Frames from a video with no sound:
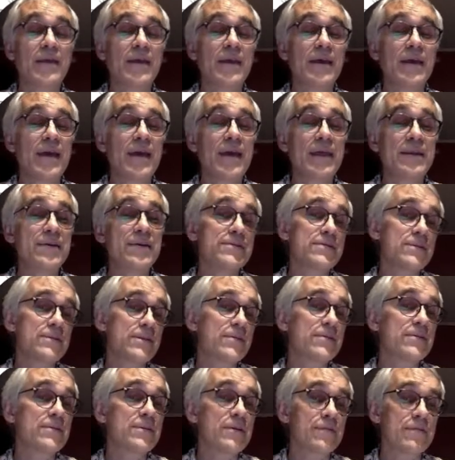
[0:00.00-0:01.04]
And here's another
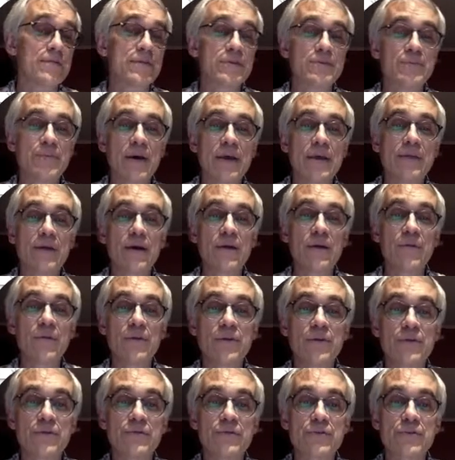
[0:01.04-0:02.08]
difference. Python, when
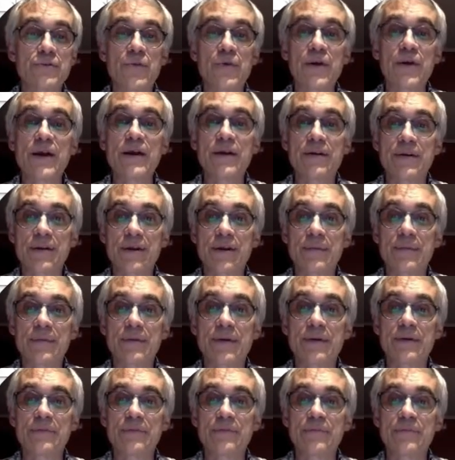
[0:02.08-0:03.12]
you square a number,
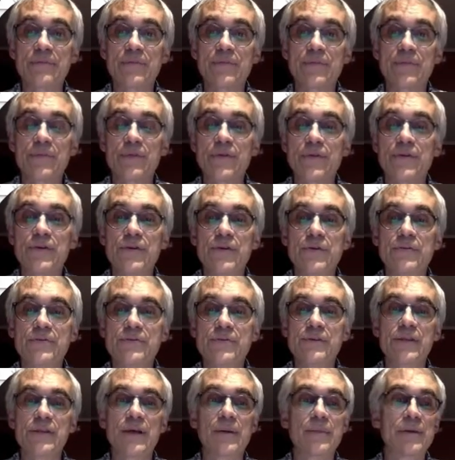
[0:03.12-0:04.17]
you use the
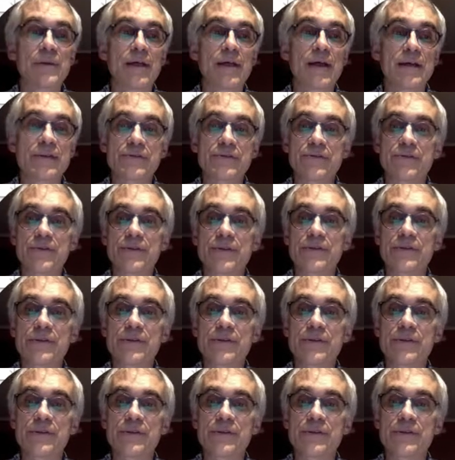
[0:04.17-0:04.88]
double asterisk,